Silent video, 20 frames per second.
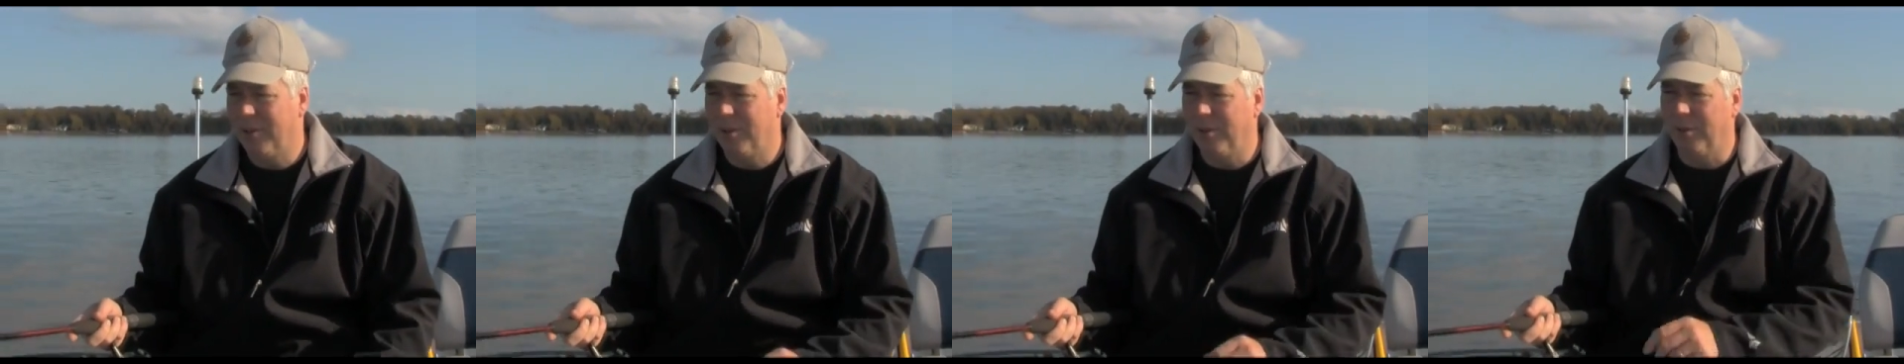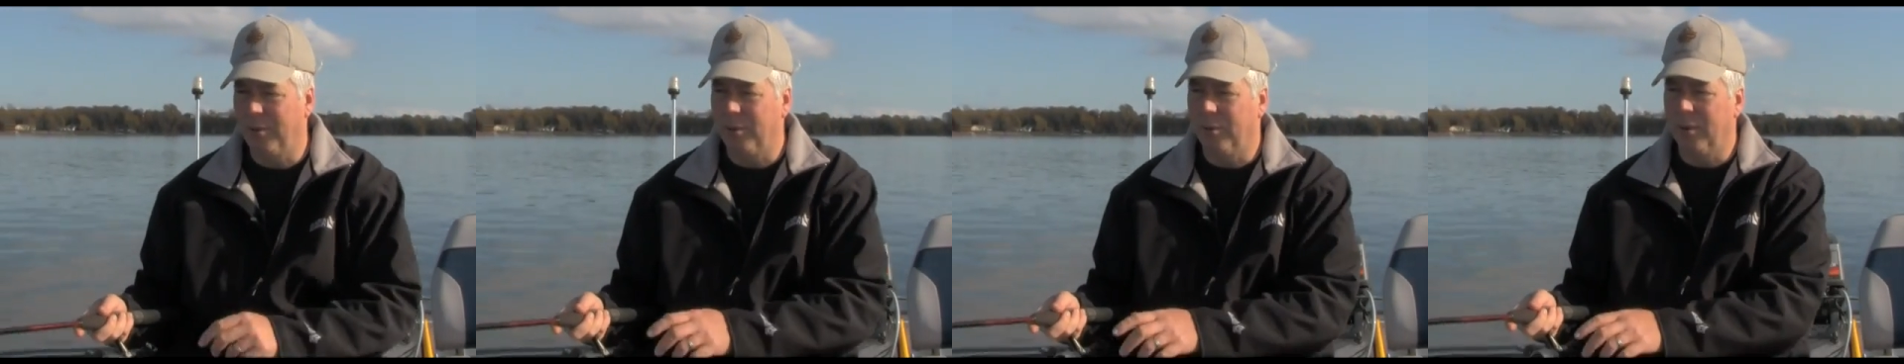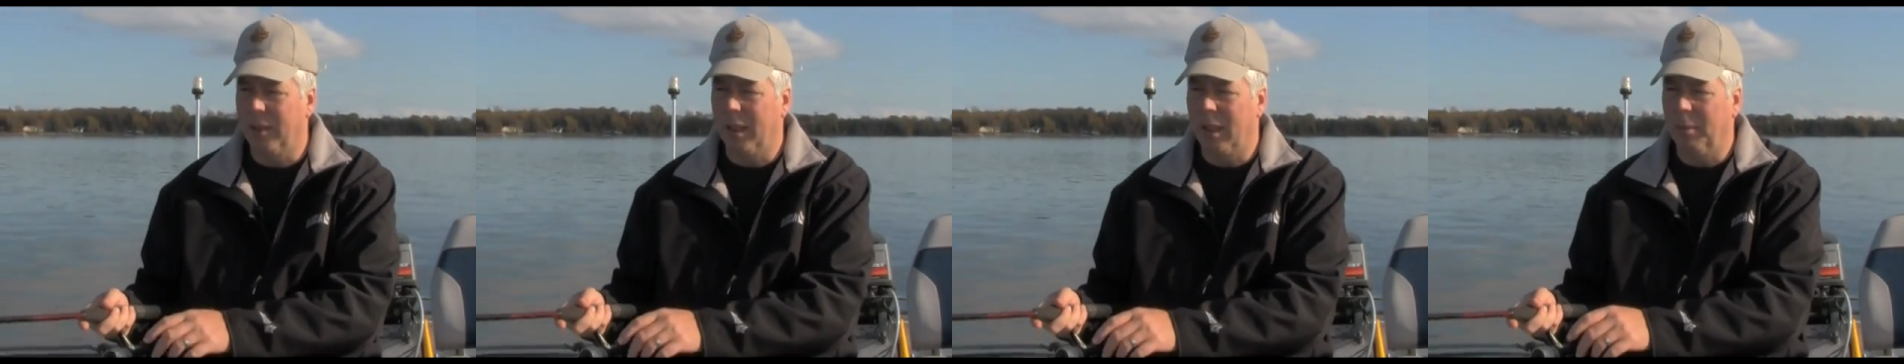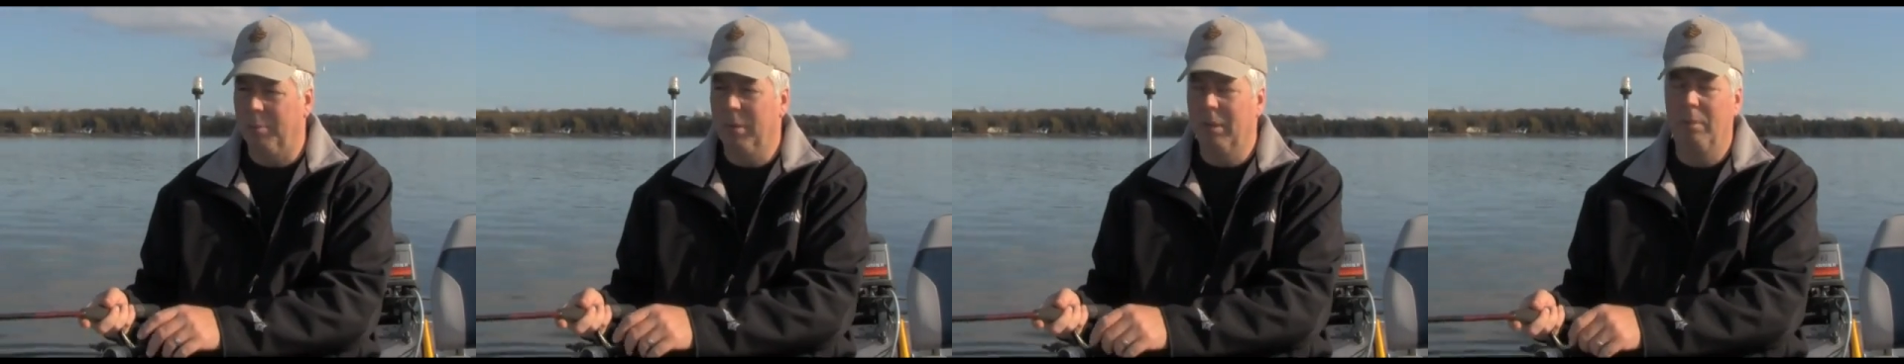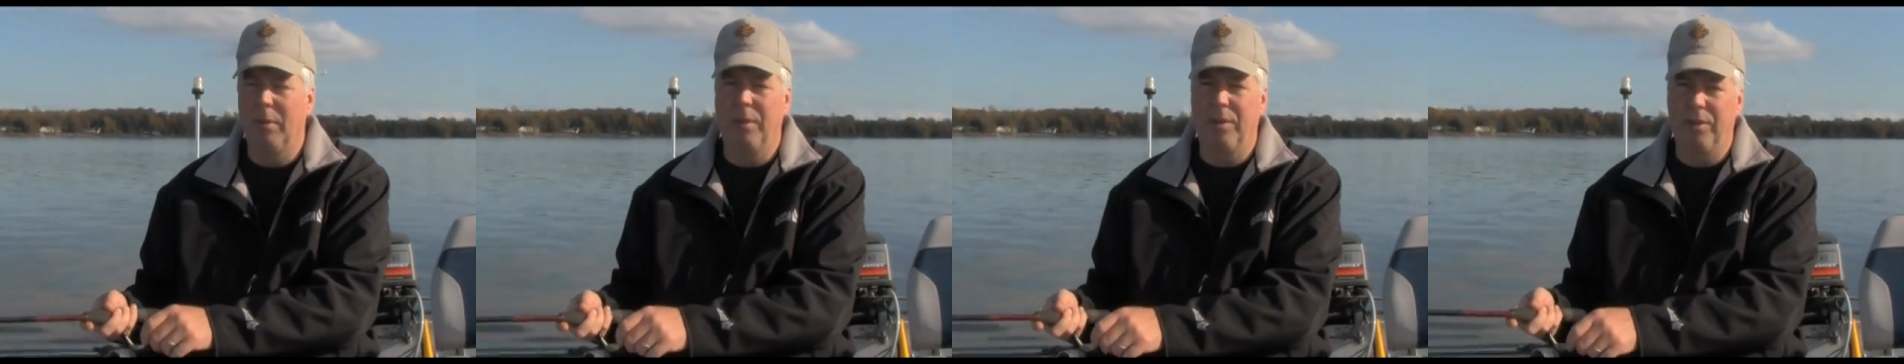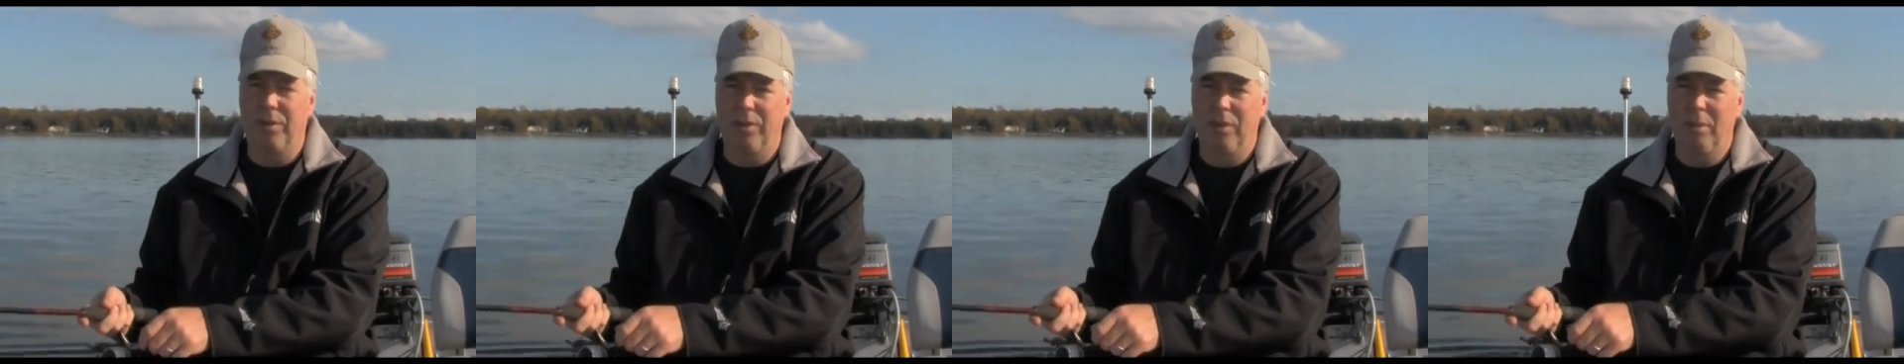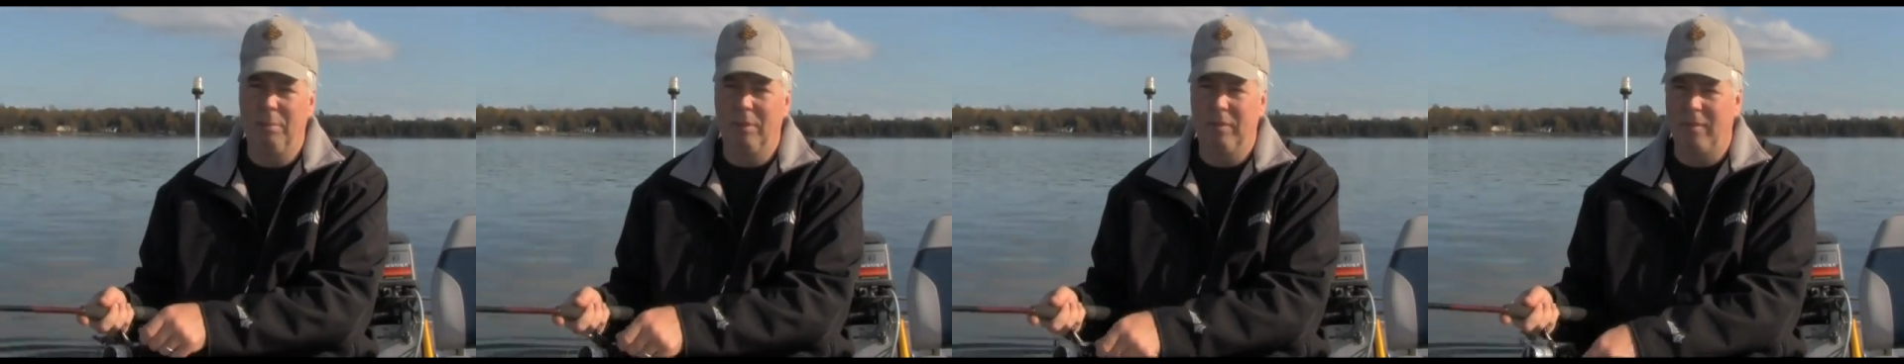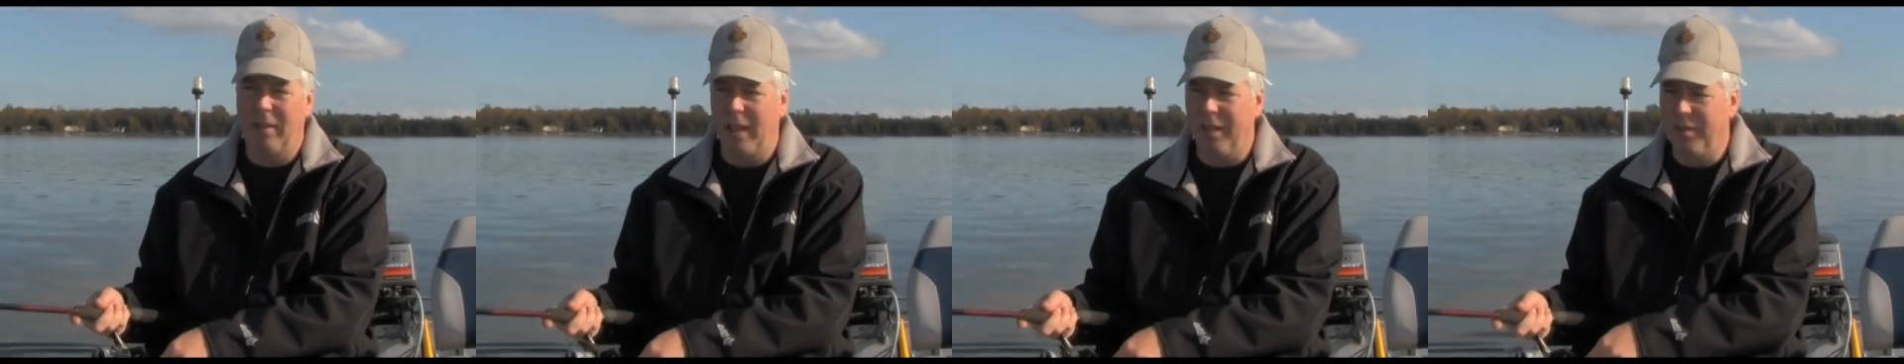to promote to
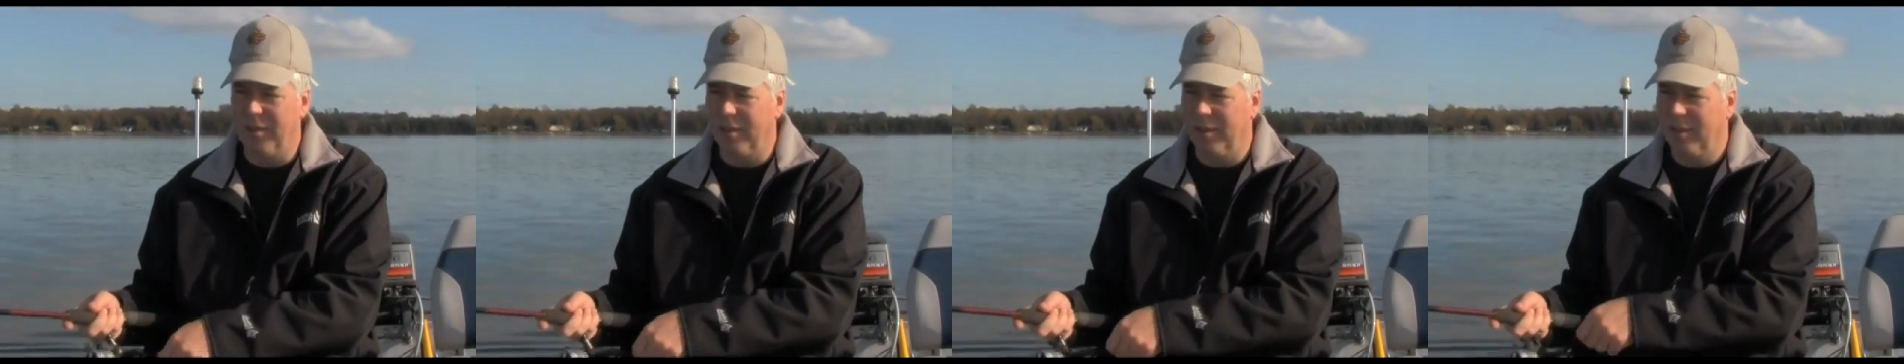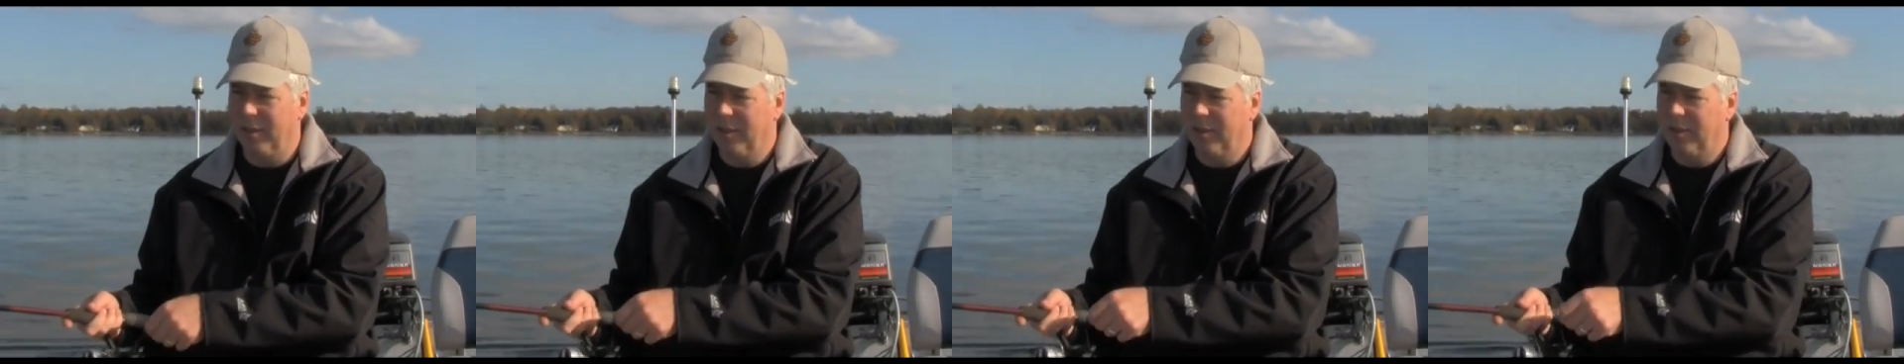supervisor.